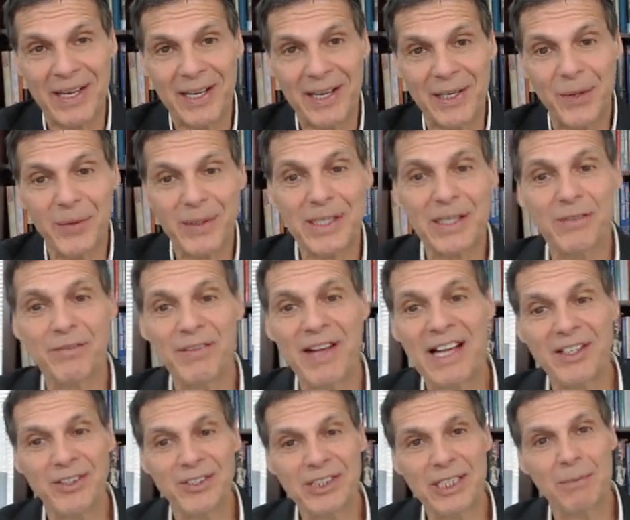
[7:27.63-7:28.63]
Knowing your
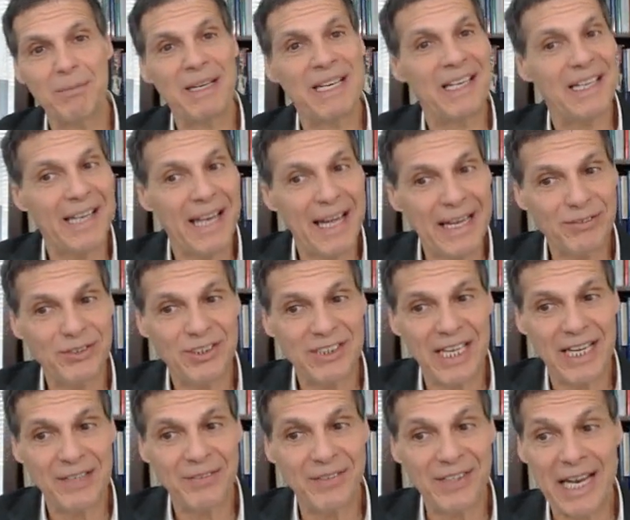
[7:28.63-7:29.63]
values can be
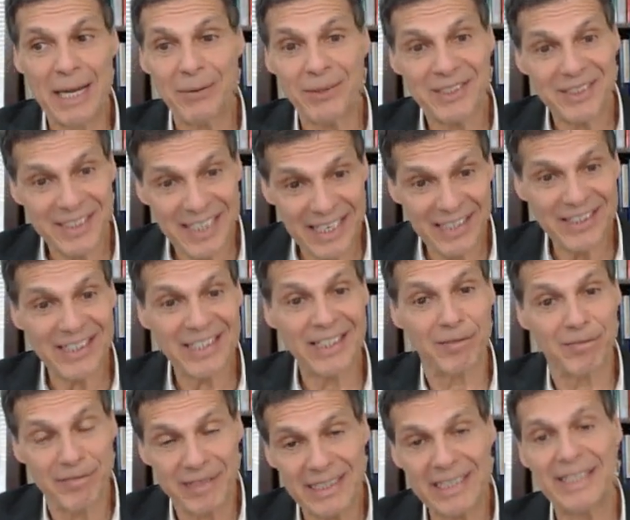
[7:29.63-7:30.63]
life-saving, and I will tell you,
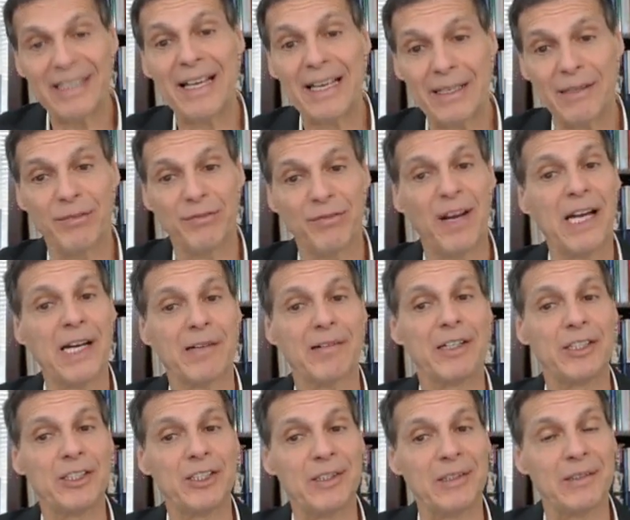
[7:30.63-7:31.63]
it'll really light a fire
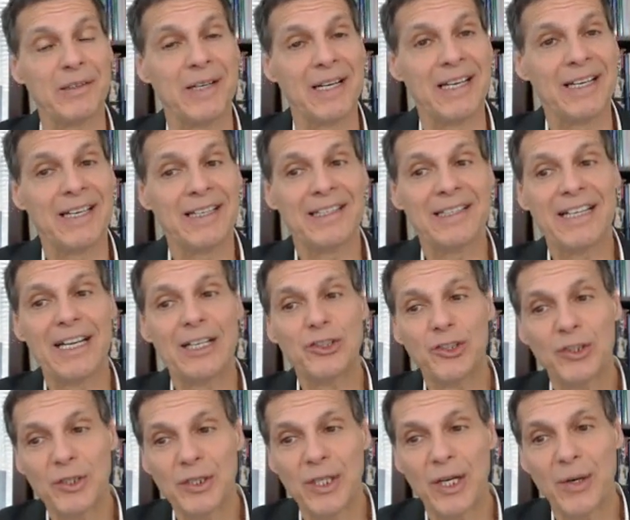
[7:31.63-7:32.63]
under you to
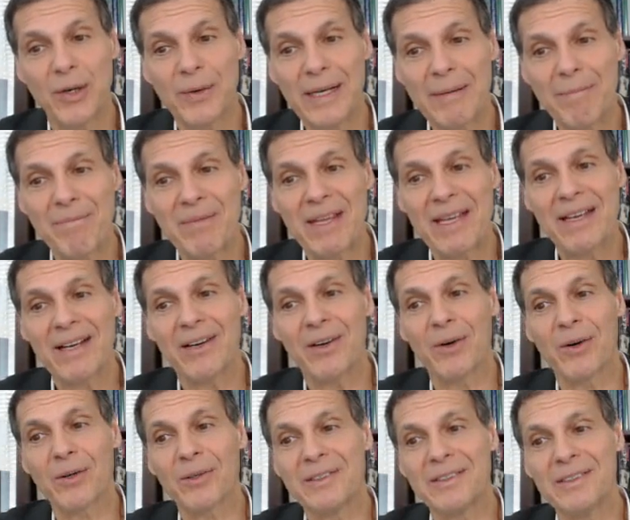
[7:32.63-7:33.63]
get you going
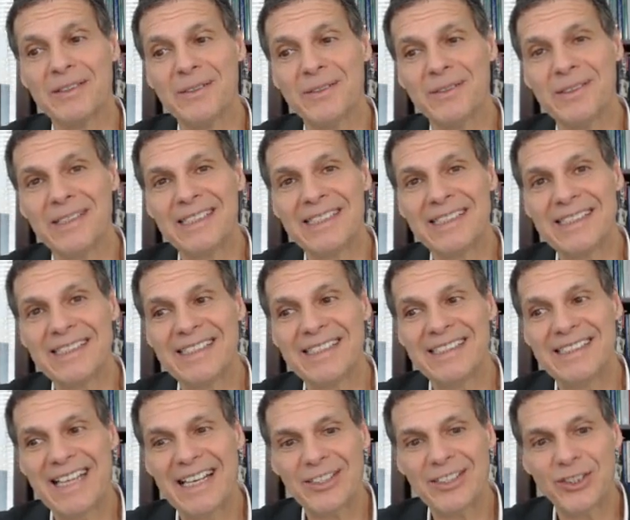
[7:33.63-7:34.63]
or to
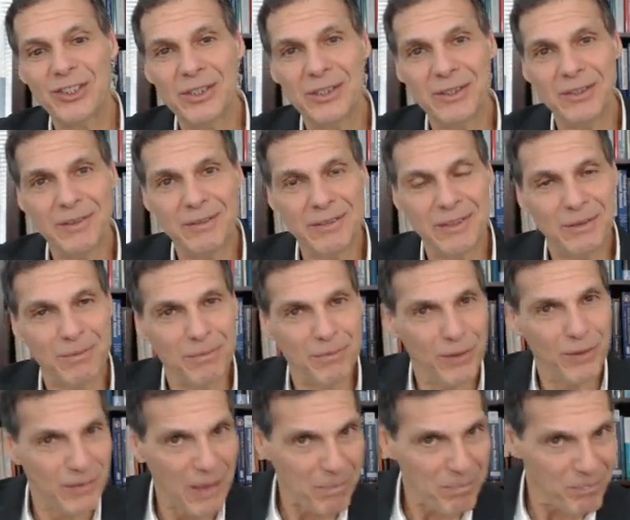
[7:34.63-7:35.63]
get you to
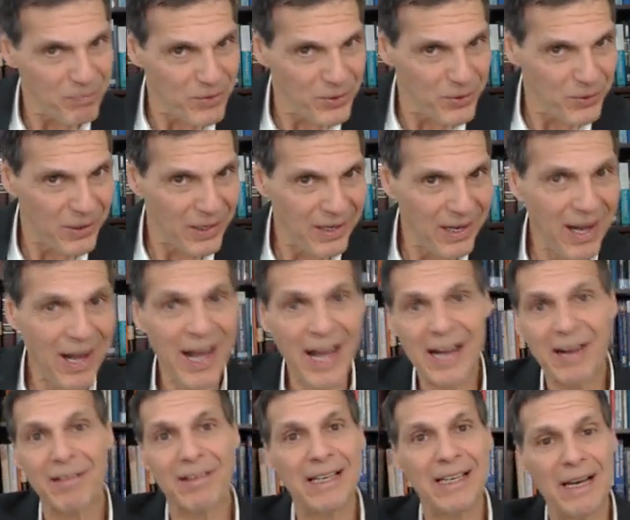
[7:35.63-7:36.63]
move up to a
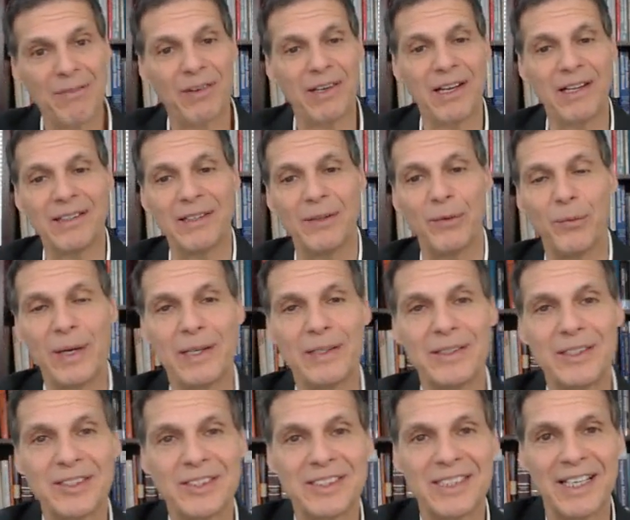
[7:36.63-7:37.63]
higher level on the
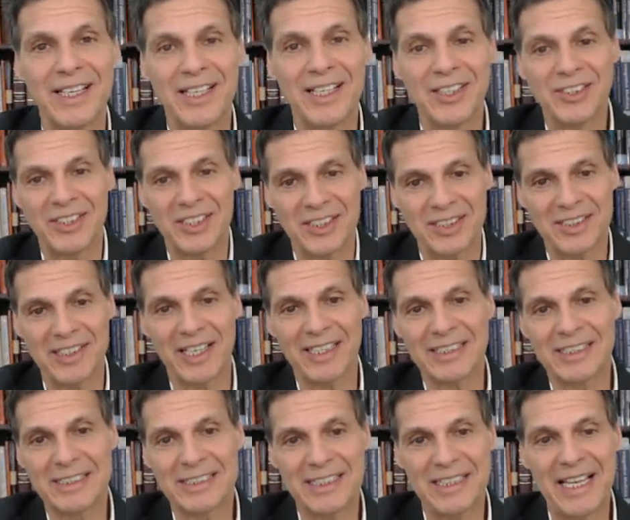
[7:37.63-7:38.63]
wellness
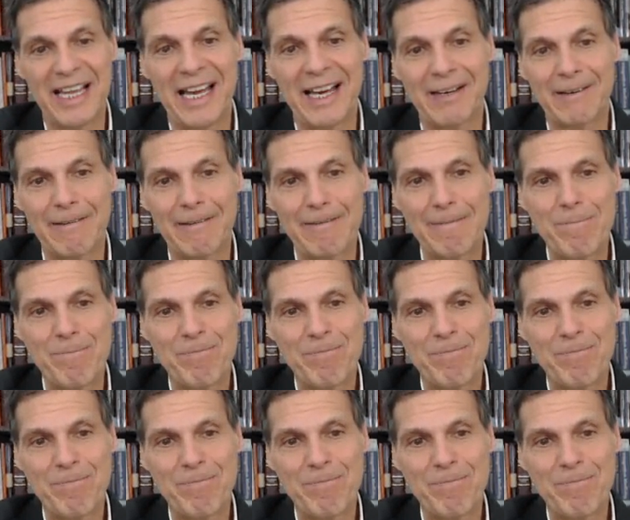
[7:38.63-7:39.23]
success ladder.